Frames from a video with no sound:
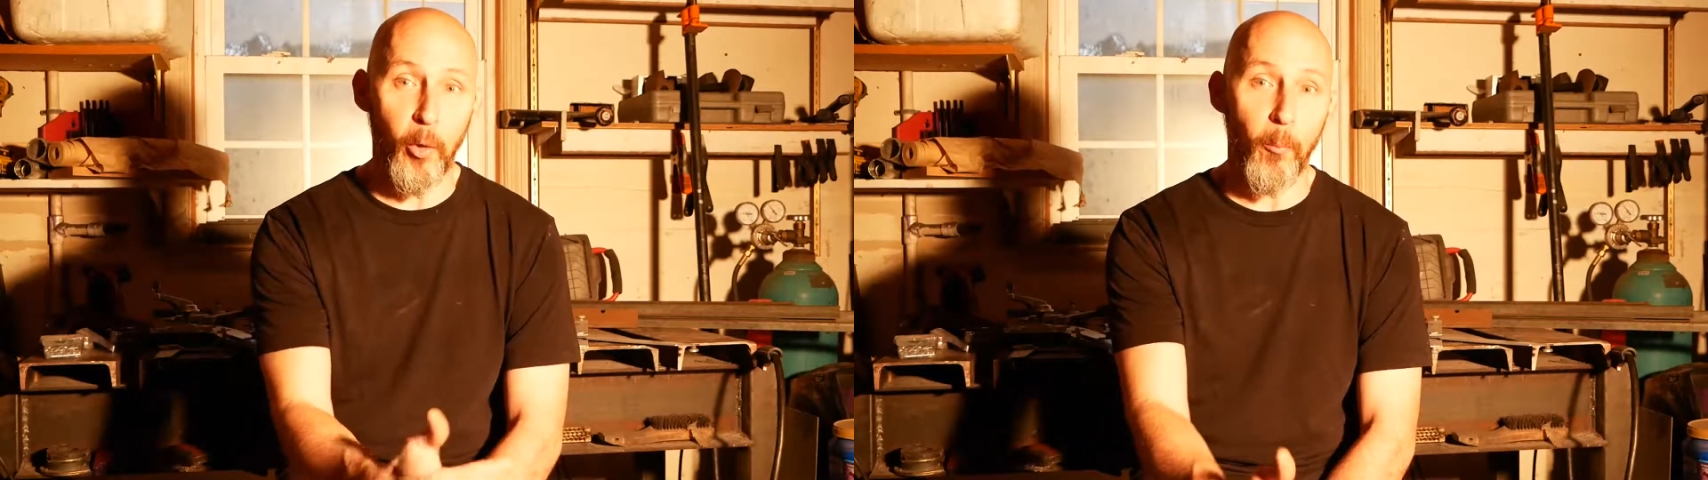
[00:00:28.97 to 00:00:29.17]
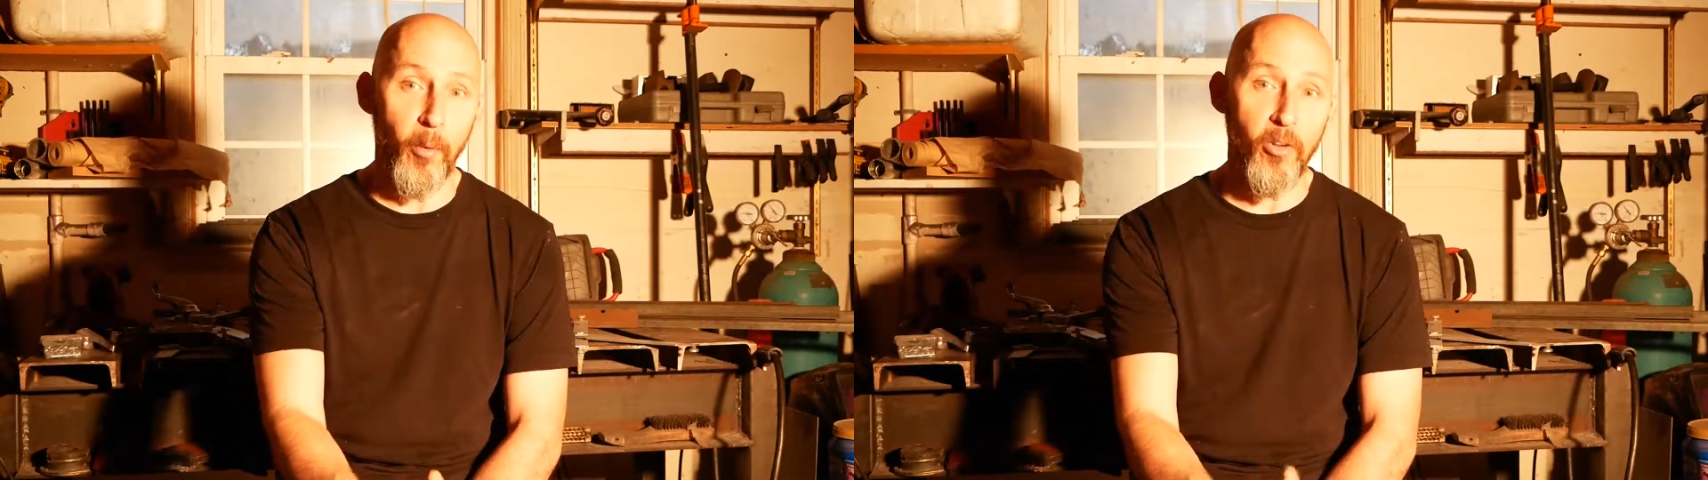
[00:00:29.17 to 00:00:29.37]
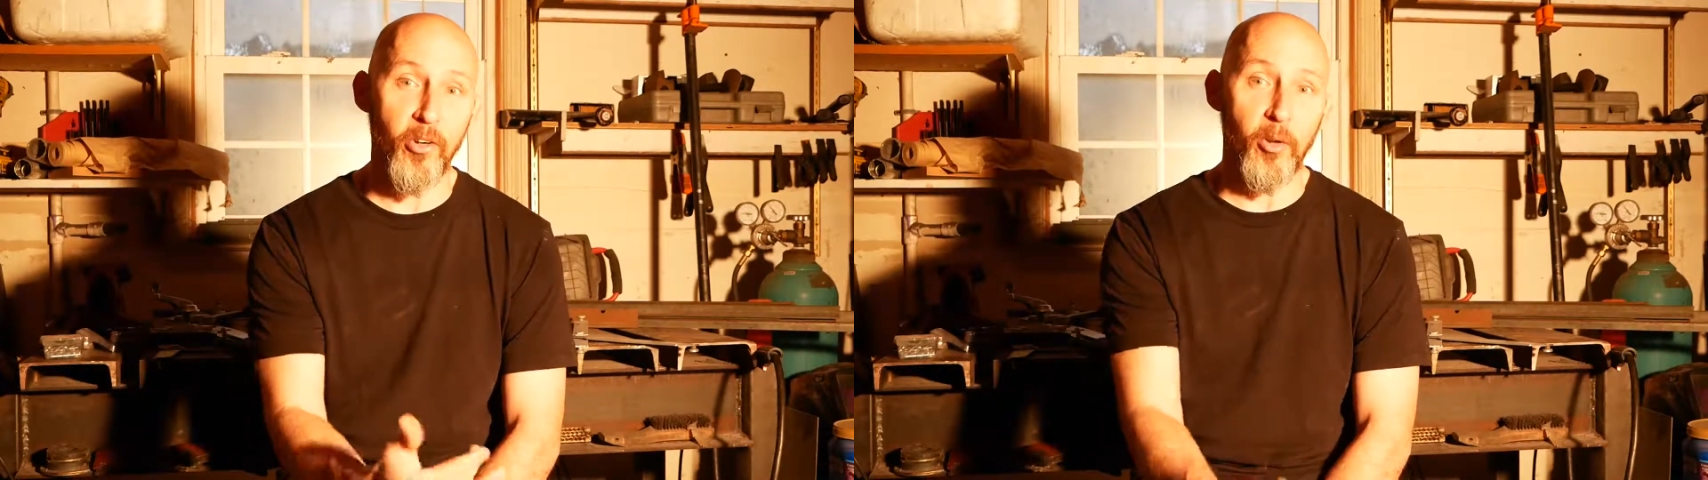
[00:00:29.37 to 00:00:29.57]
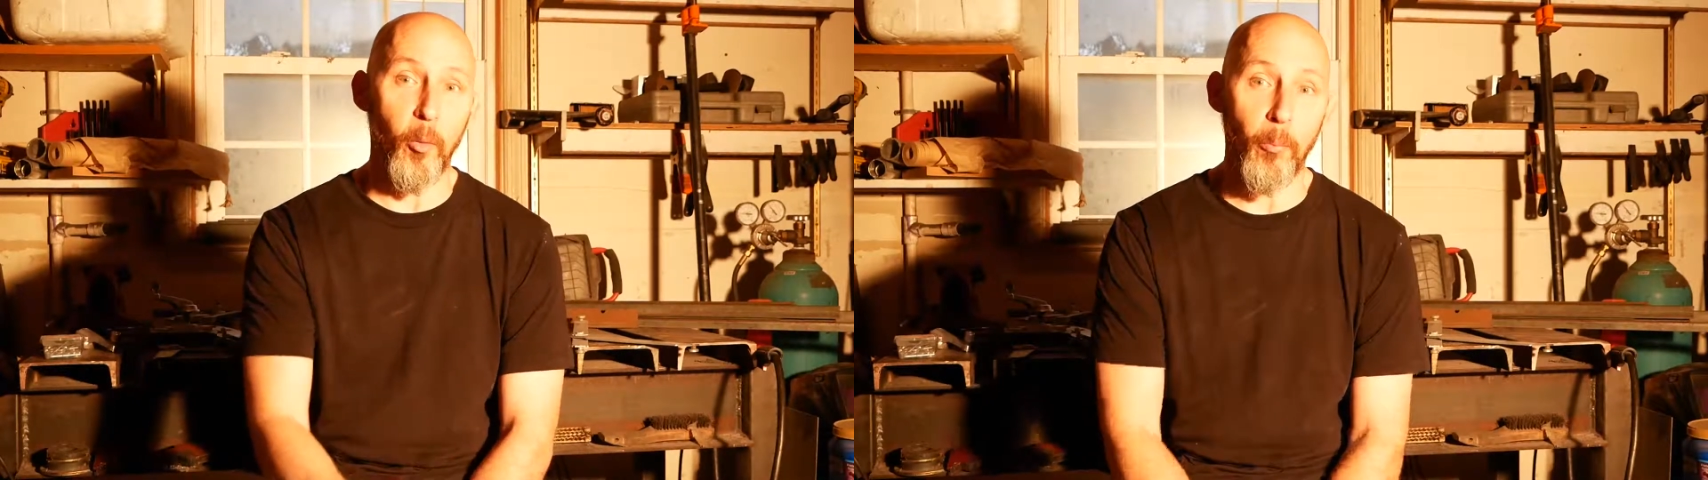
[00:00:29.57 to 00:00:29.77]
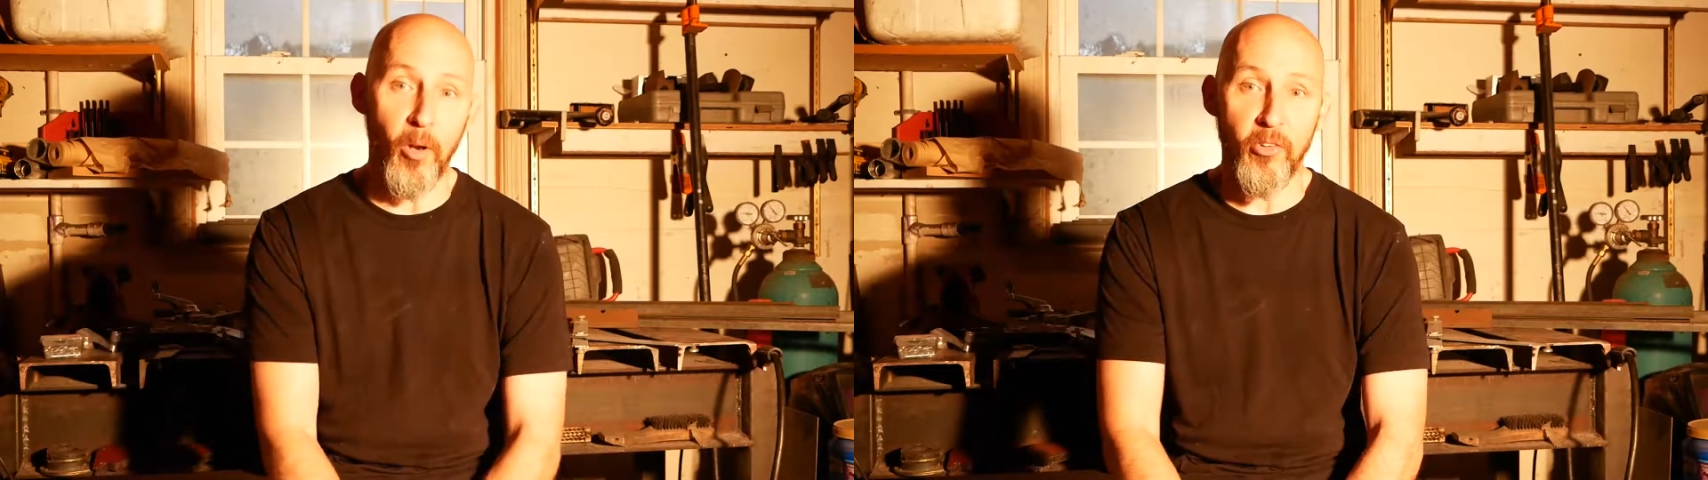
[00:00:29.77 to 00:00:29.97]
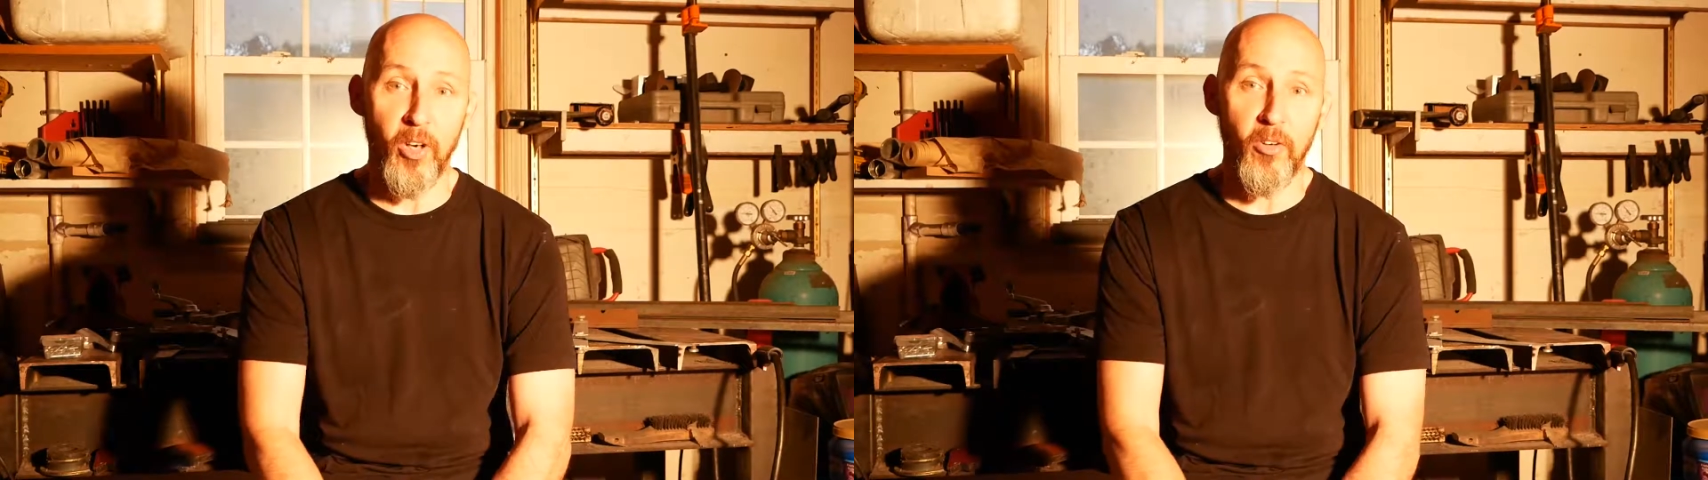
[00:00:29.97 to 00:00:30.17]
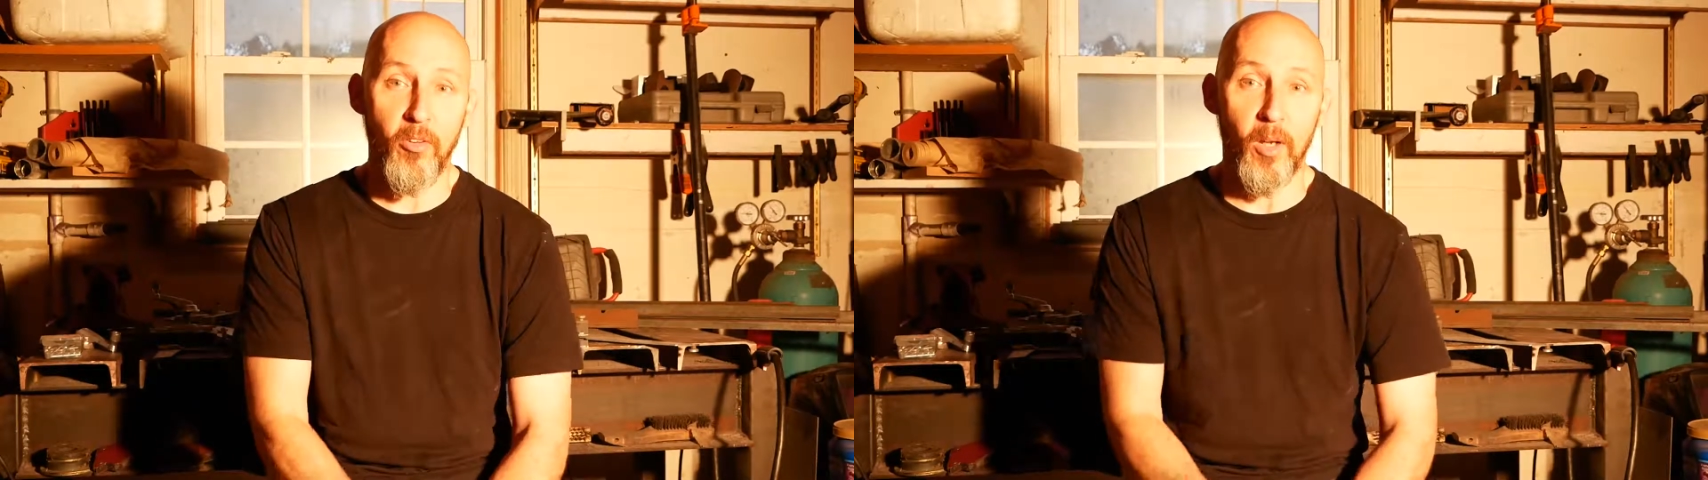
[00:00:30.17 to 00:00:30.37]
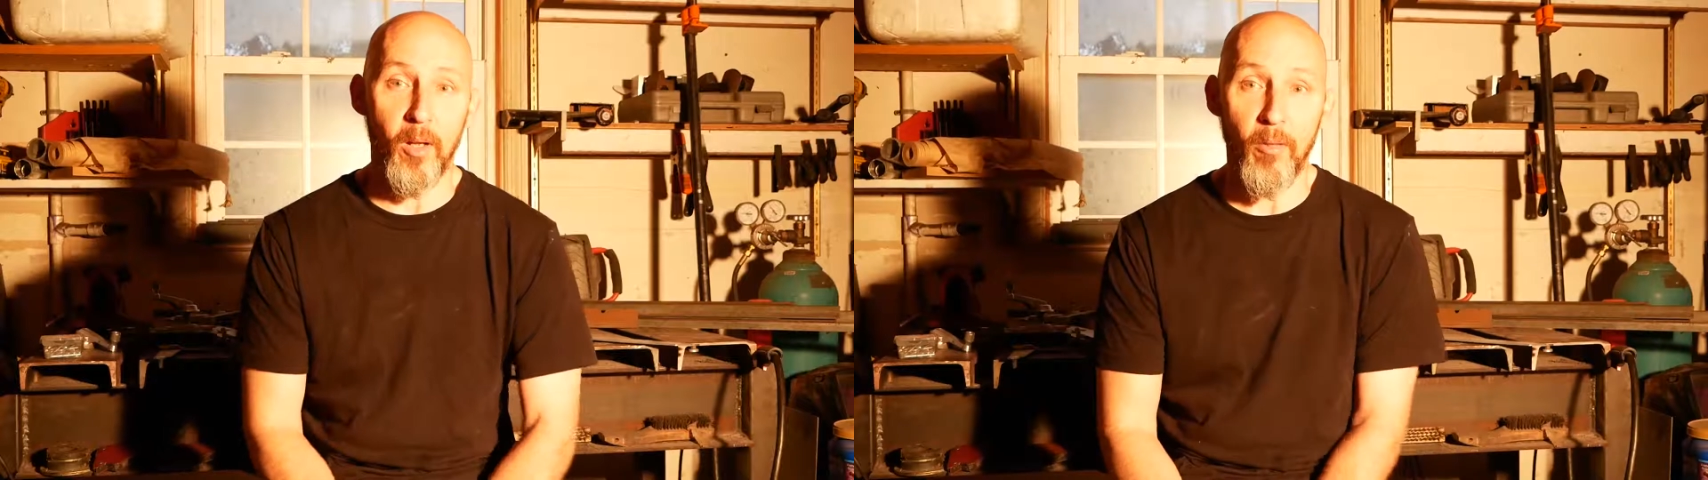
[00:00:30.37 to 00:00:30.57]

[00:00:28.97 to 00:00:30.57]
little project, little project.